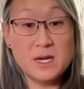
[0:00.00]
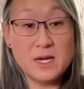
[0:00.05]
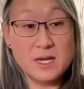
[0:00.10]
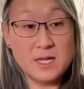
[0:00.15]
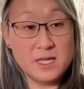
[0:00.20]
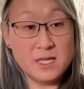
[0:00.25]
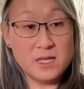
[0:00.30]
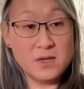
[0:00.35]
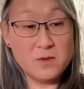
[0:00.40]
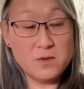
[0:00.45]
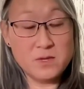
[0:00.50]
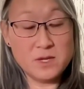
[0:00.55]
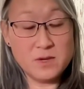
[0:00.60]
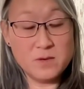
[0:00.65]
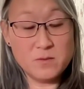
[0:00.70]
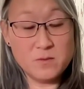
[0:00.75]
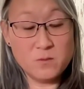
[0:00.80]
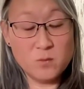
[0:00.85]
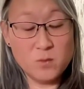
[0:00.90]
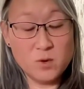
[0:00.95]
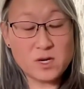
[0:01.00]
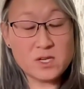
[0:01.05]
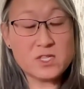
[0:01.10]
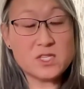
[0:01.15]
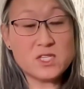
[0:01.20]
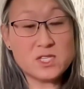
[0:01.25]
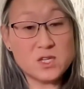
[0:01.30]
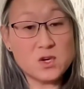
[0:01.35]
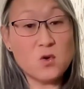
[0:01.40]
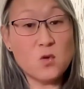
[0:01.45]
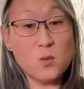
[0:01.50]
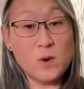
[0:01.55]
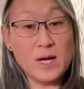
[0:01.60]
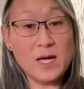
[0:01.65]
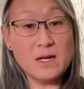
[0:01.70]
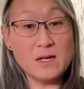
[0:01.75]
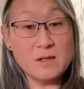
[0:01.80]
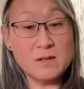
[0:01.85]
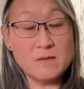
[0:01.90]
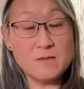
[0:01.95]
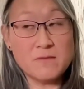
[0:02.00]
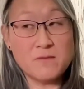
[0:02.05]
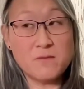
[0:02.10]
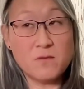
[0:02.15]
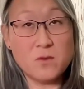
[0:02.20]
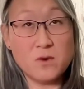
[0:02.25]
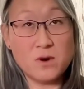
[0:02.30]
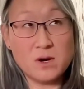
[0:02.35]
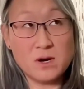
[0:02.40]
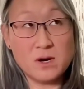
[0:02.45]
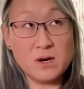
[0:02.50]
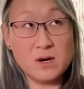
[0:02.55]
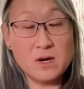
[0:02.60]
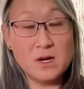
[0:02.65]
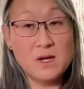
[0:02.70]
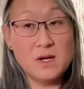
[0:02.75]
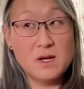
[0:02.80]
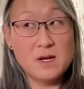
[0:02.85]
it works so well for